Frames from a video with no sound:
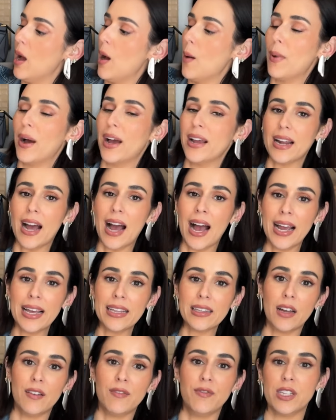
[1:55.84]
But I
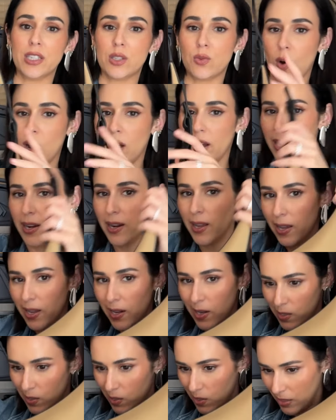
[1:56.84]
love this one. It
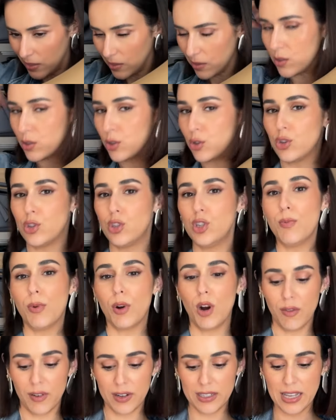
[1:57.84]
is super
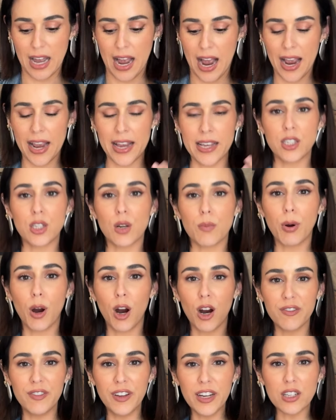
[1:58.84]
oversized,
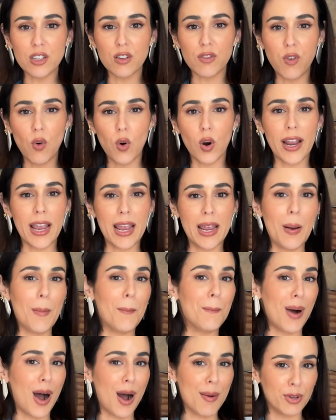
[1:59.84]
perfect for a
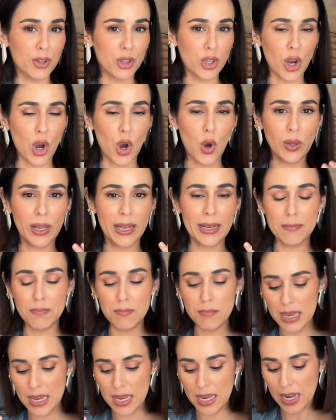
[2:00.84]
mom on the go like
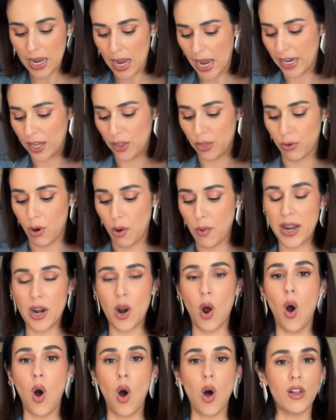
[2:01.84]
me. I can throw in
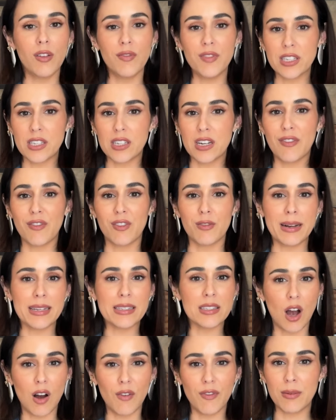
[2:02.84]
all of the stuff for
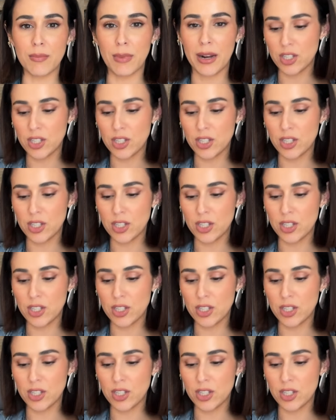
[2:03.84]
myself and my